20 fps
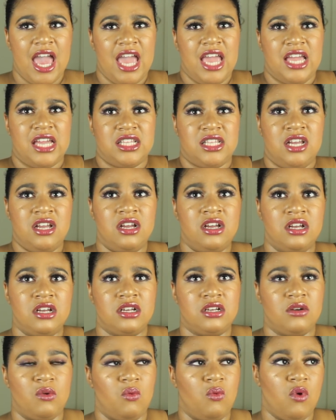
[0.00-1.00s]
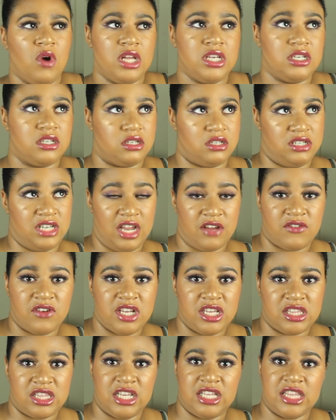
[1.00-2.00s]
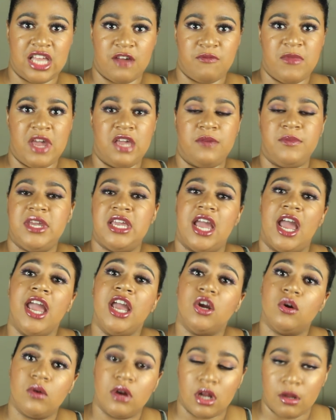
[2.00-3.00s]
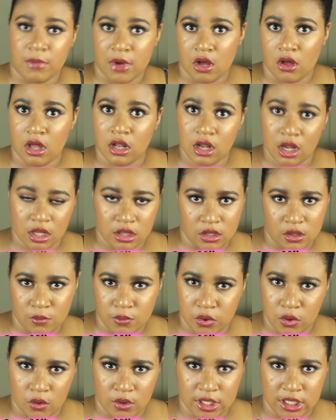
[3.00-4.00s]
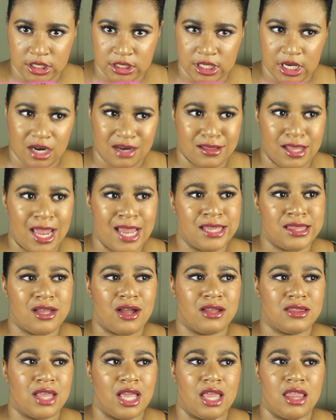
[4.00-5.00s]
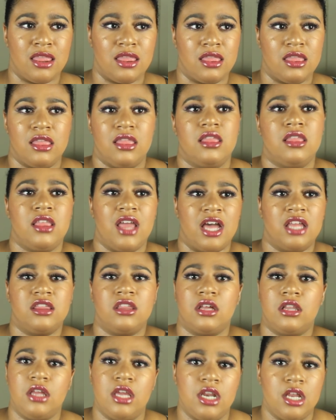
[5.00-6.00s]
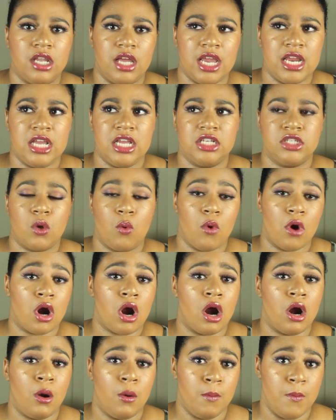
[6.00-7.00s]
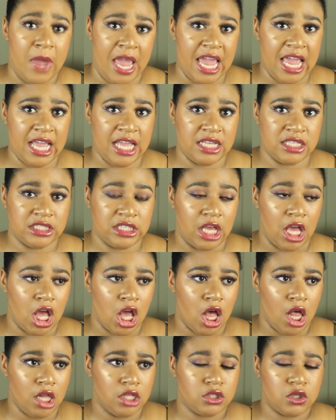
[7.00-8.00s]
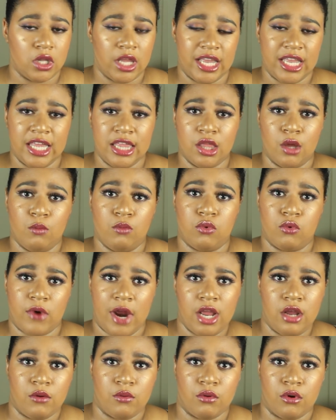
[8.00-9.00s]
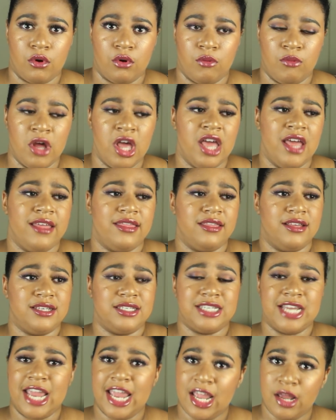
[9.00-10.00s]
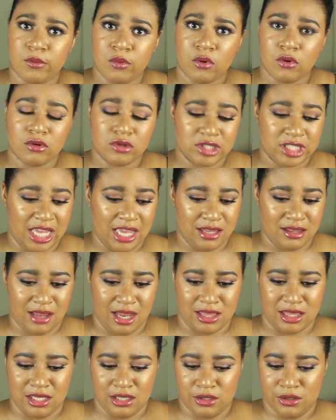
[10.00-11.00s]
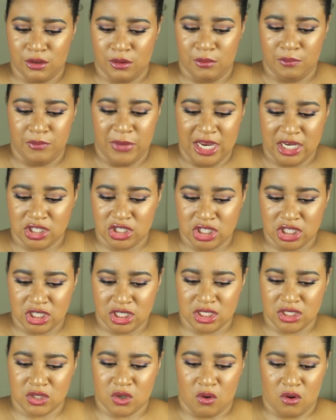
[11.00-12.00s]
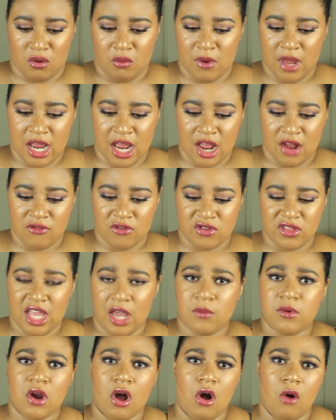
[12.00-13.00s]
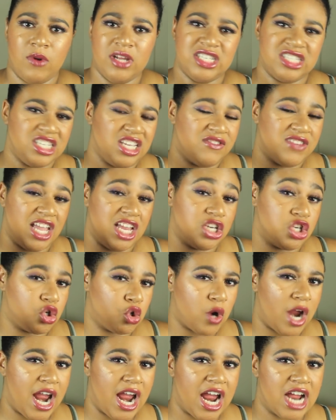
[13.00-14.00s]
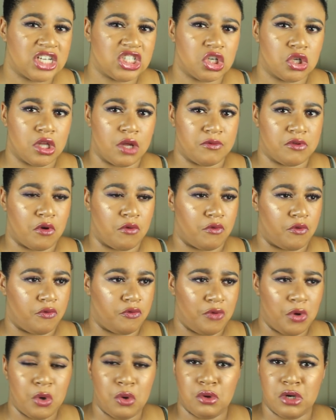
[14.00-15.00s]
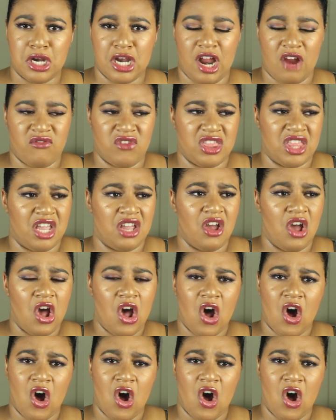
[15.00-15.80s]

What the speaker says: And one definite thing that made me angry about a lot of the employees there, they thought that the cleaning ladies were our maids. So like in the break room, the tables and like the little benches or whatever, they would always leave their trash or leftover food and everything